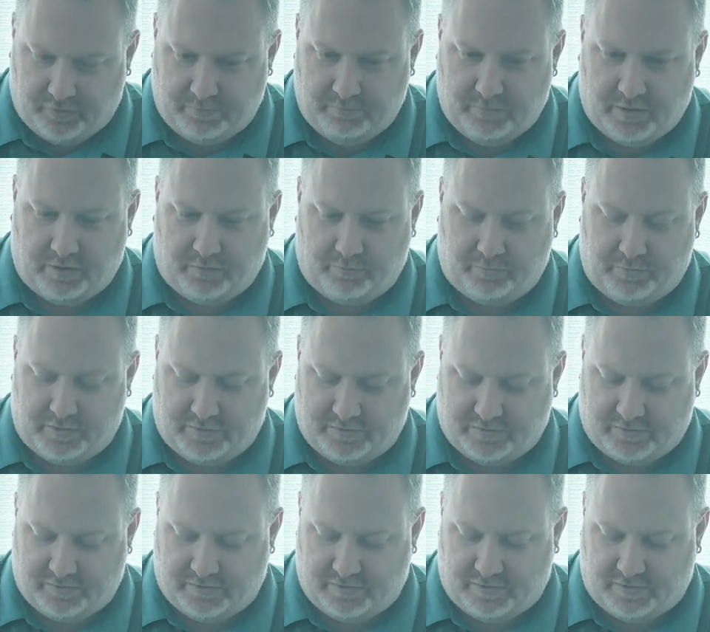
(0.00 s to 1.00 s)
metal piece
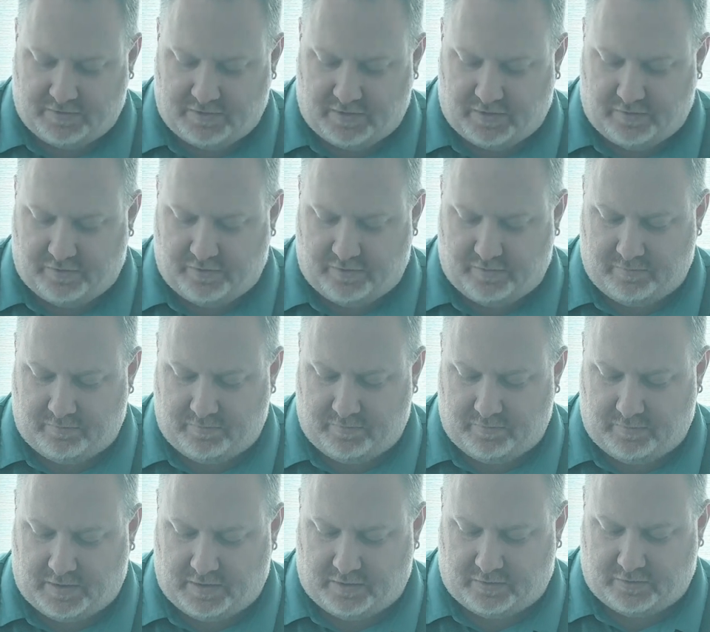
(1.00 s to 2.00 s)
because that's how the
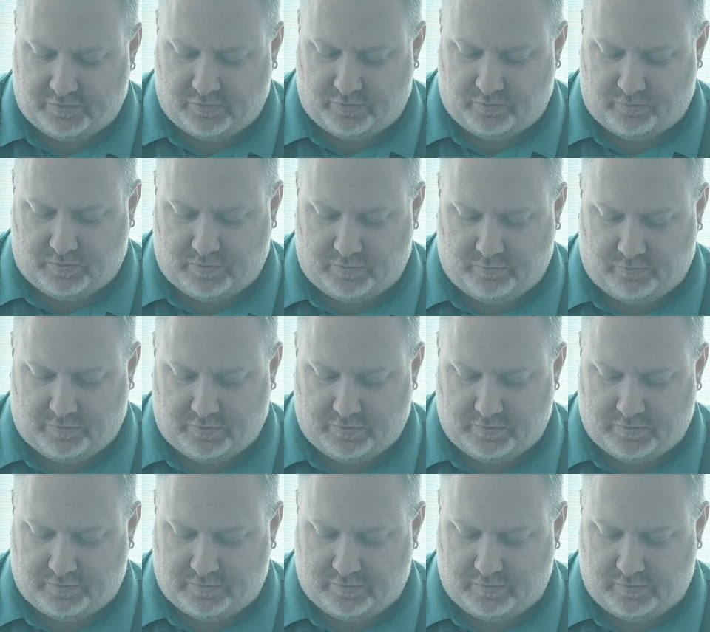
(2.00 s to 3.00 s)
Ecto one
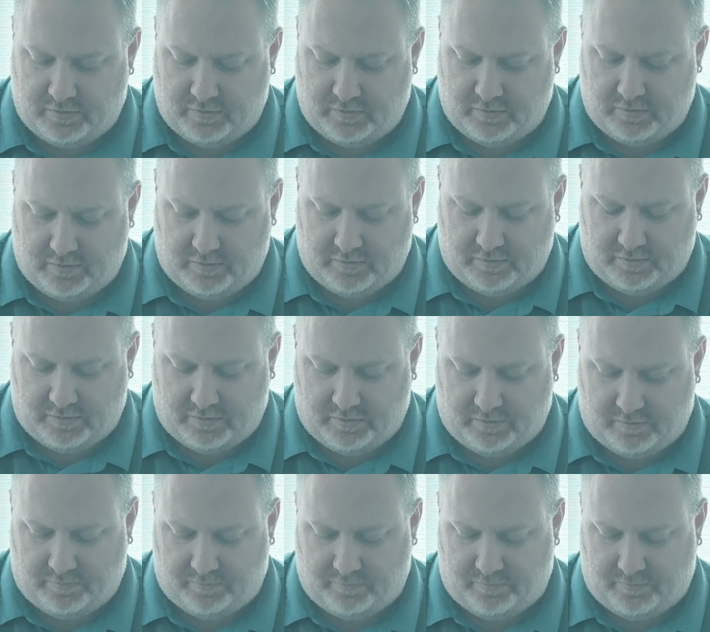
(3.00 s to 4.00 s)
was.
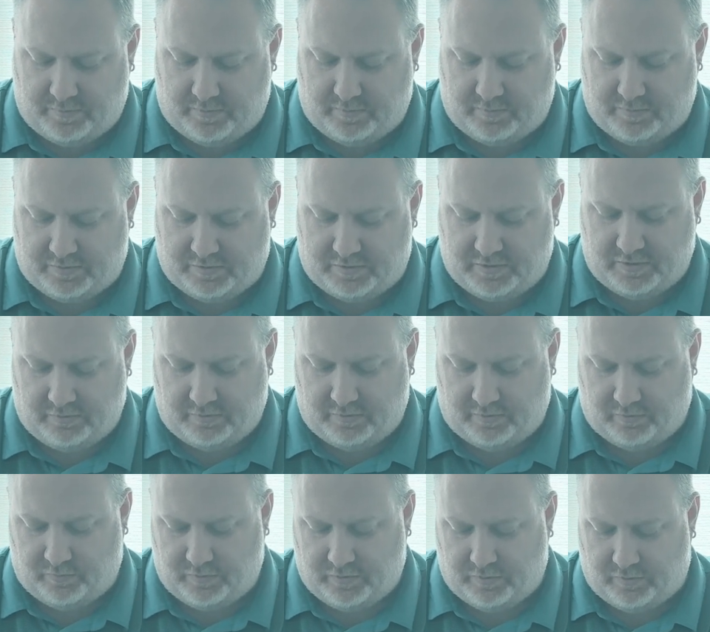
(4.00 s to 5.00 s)
The
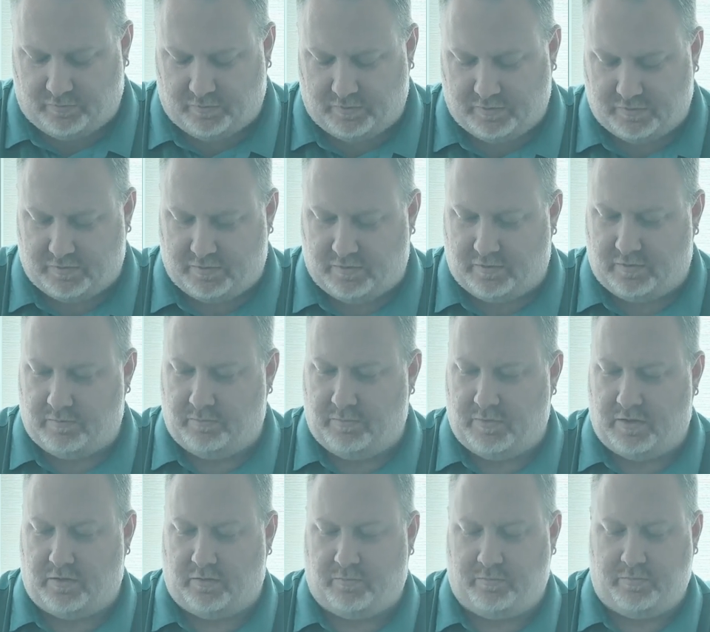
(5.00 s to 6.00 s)
steering wheel was the
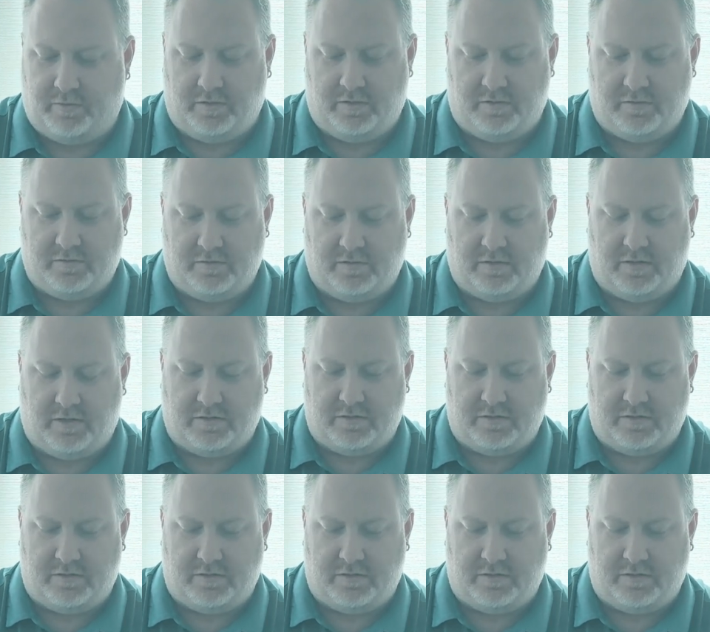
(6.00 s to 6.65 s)
metal piece, and that's